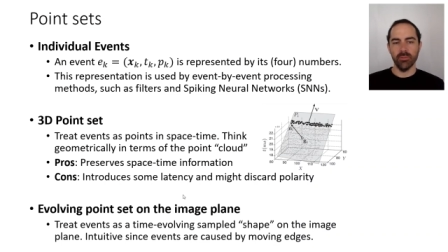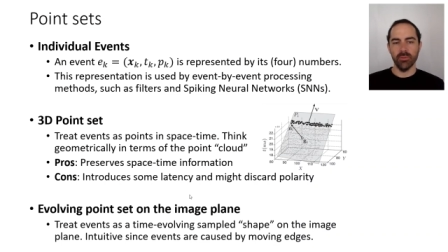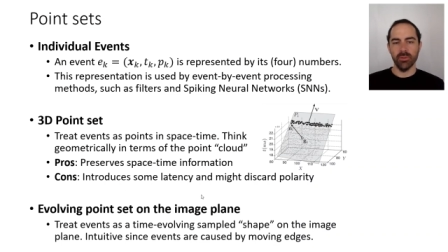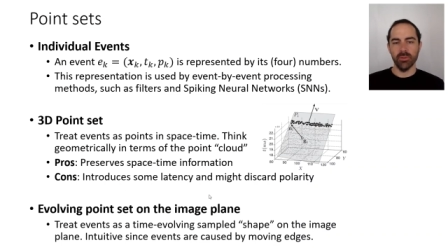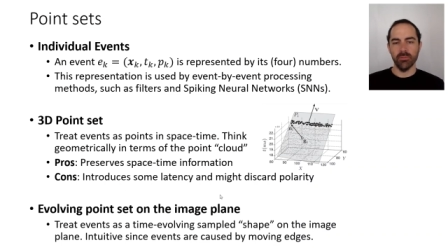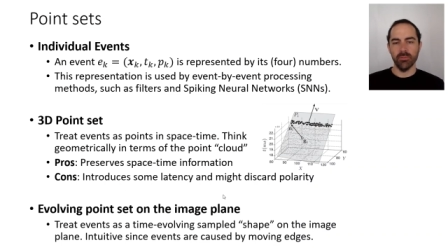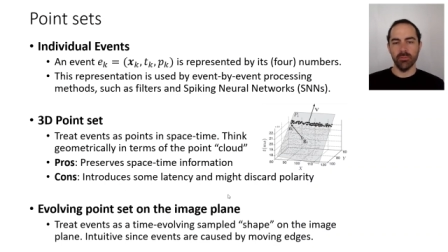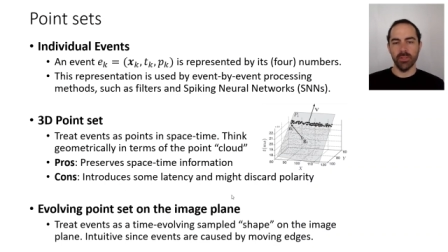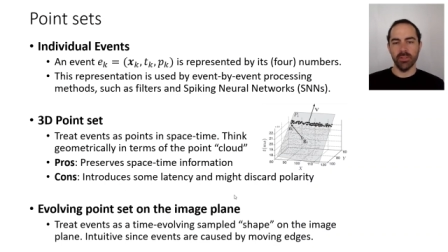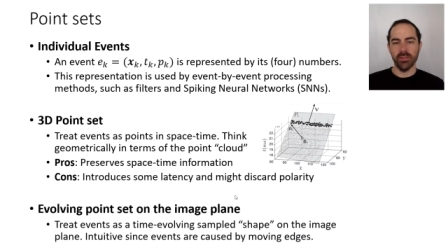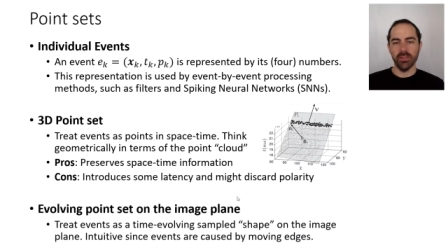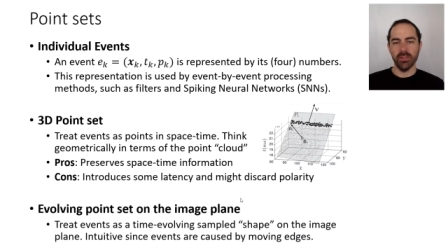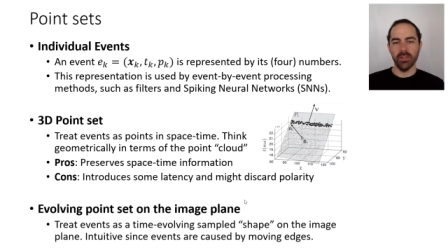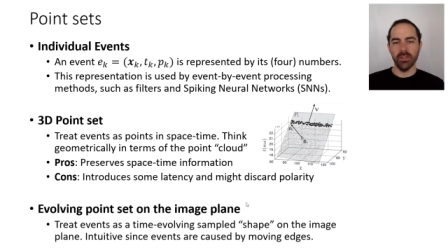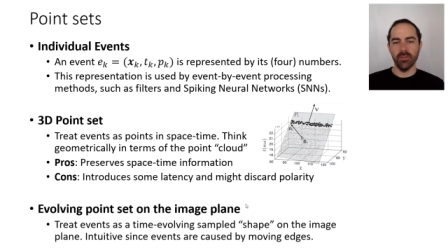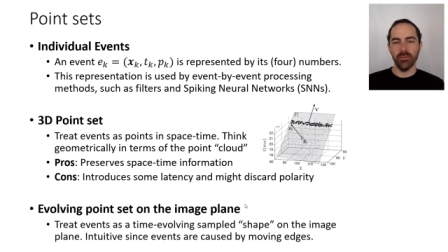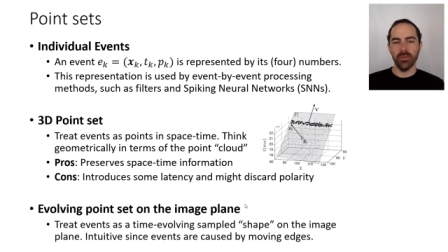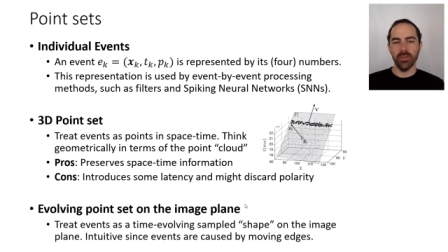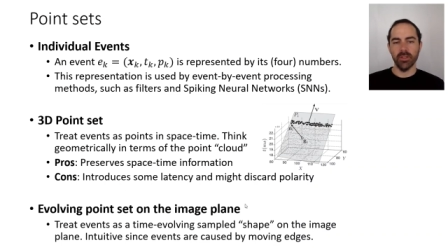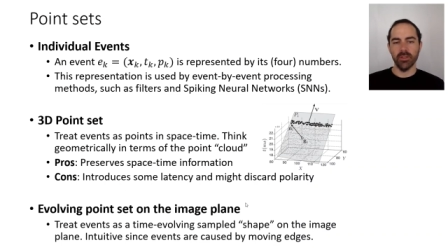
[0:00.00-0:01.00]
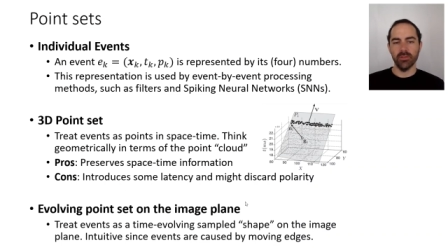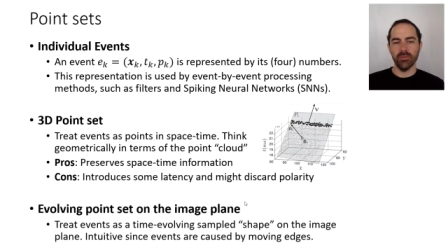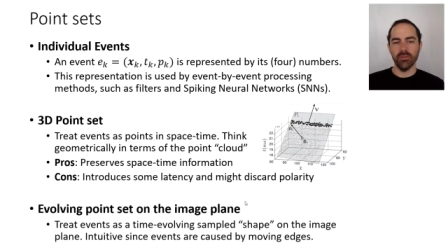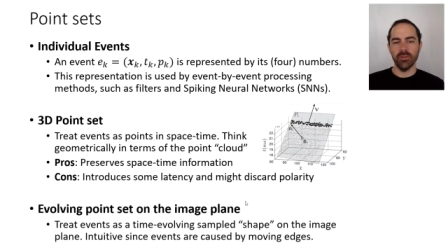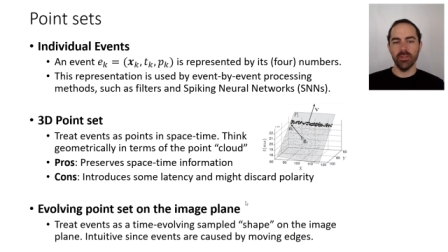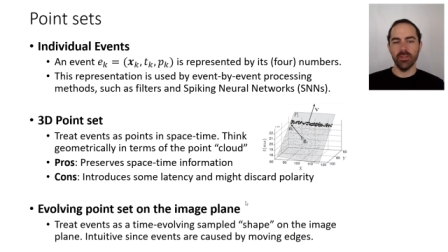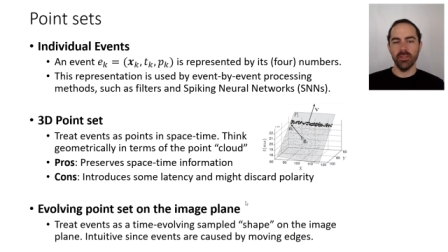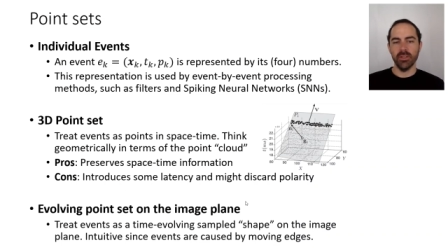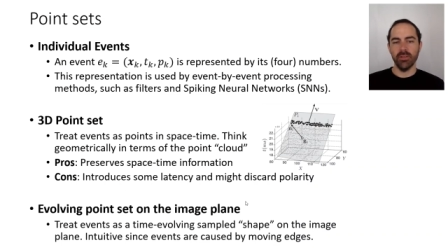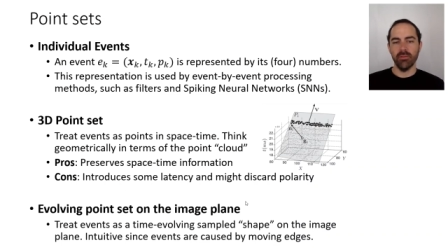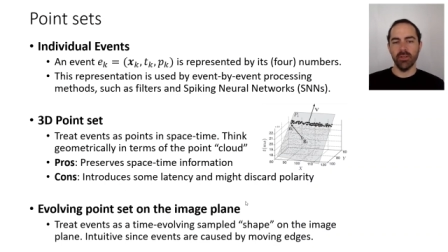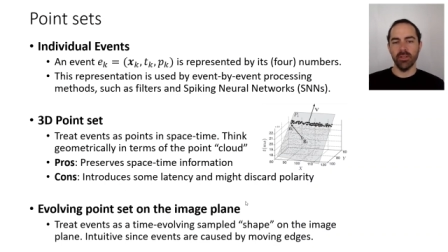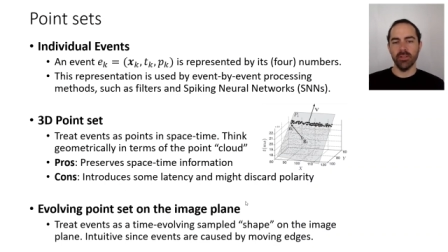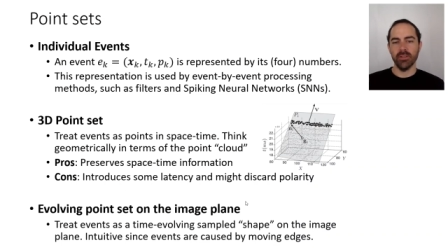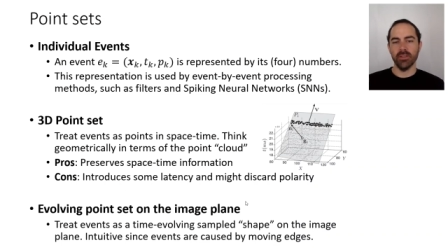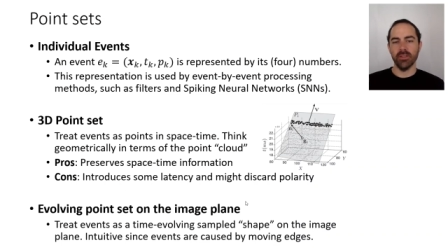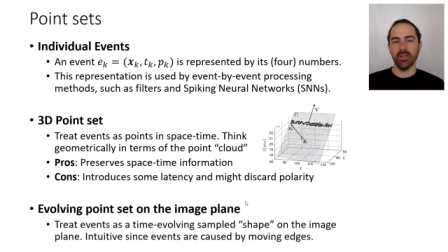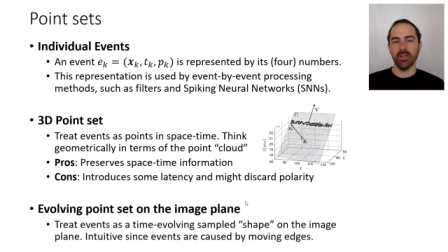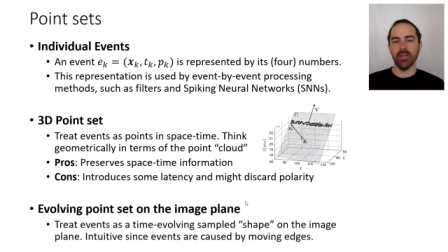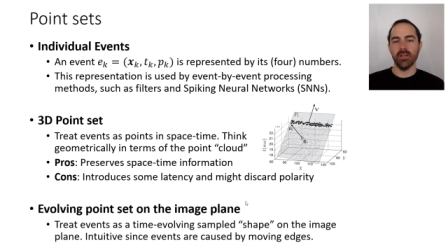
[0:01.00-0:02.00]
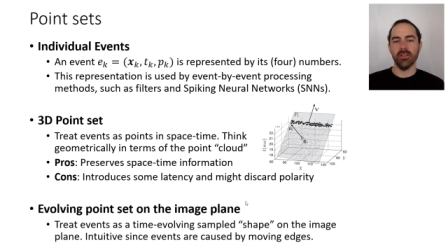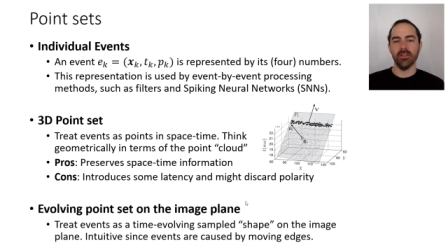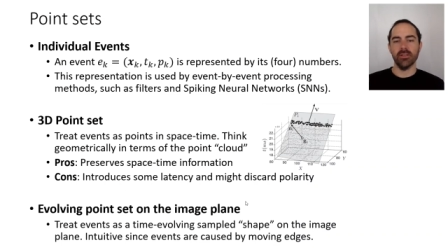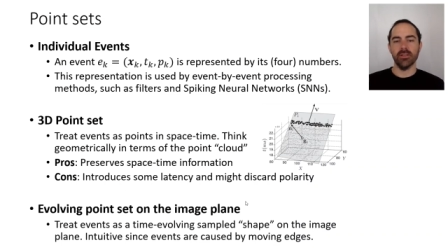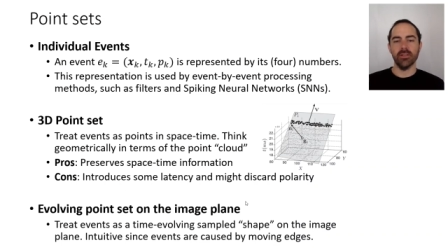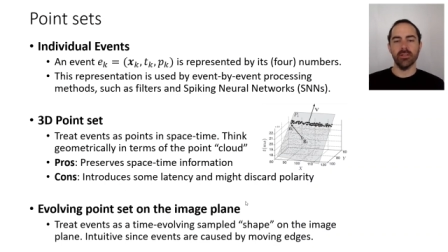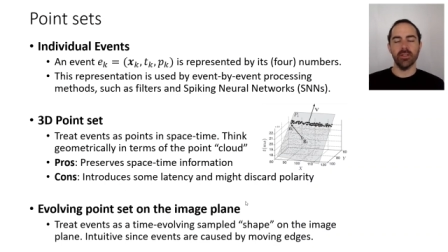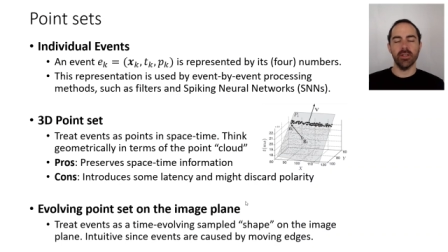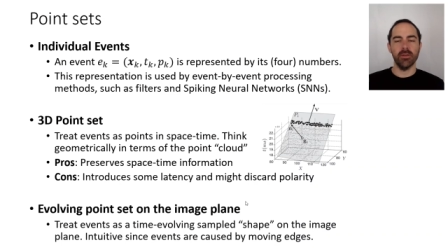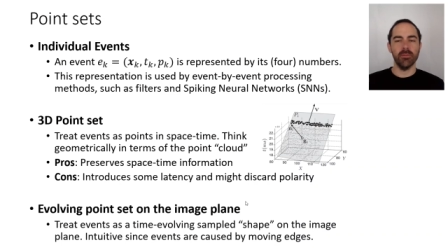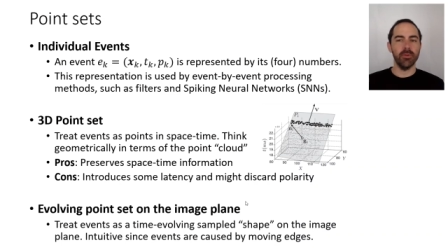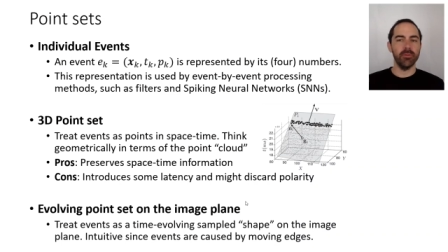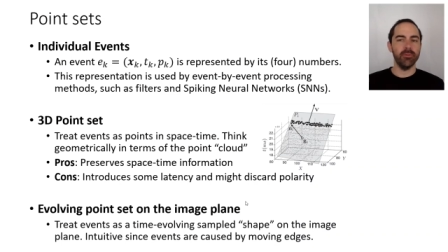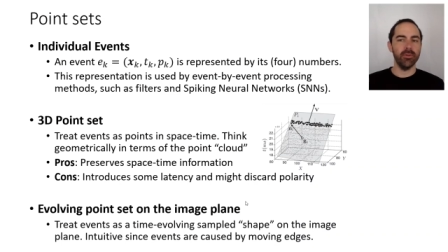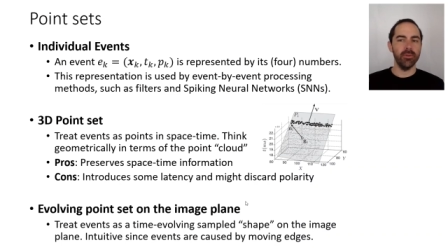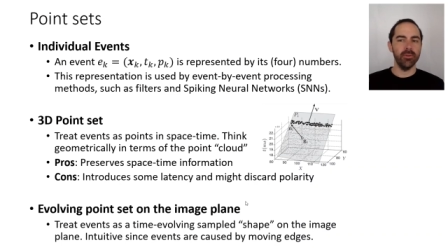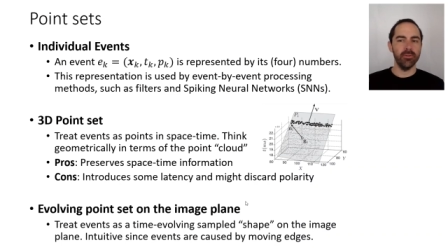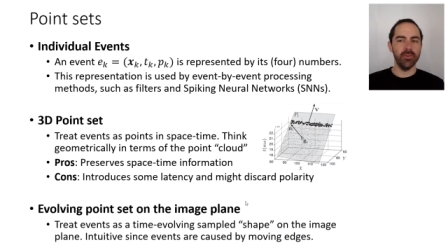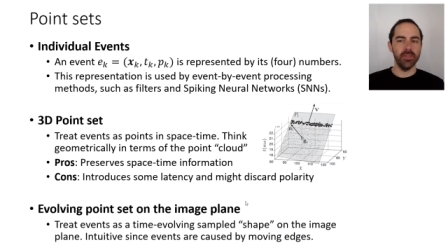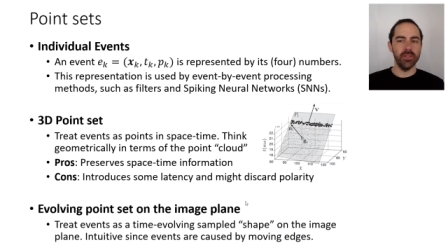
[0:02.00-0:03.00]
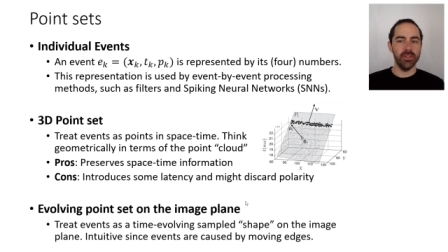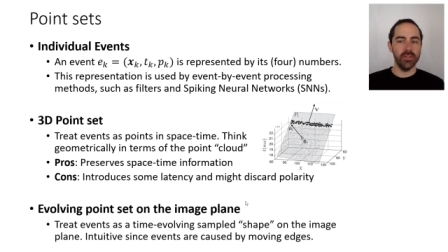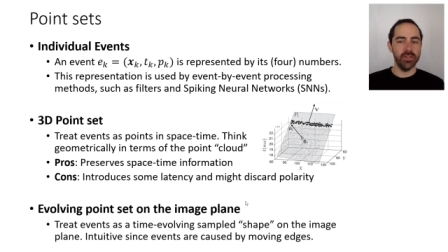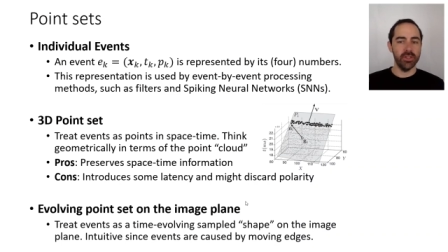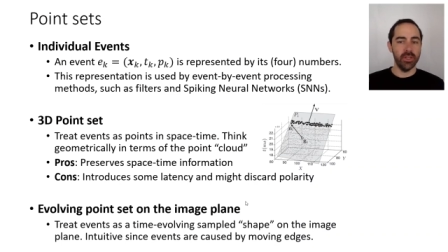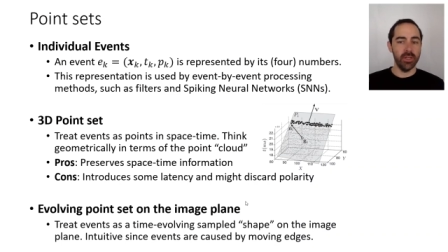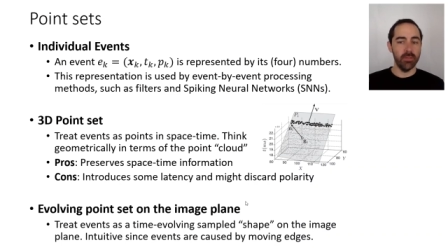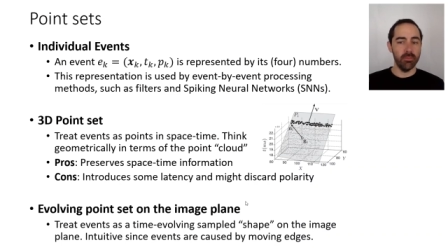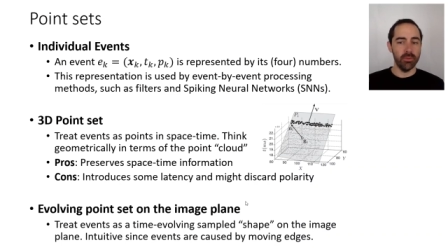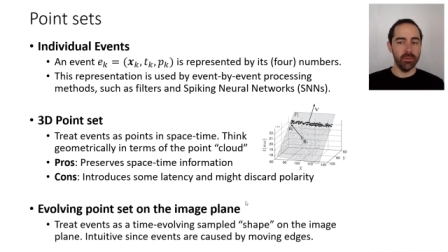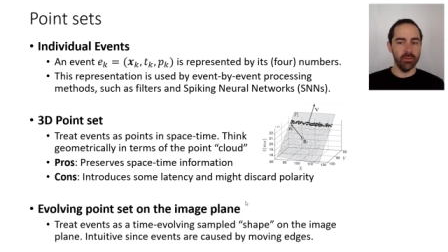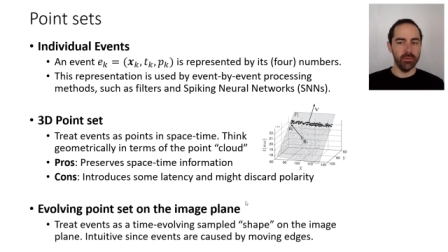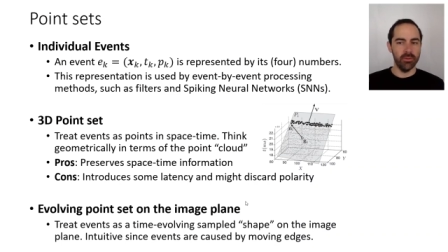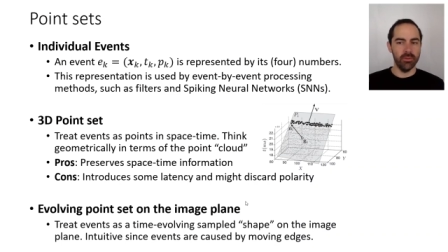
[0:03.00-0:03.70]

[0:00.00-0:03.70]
which basically we are treating events as a time-evolving shape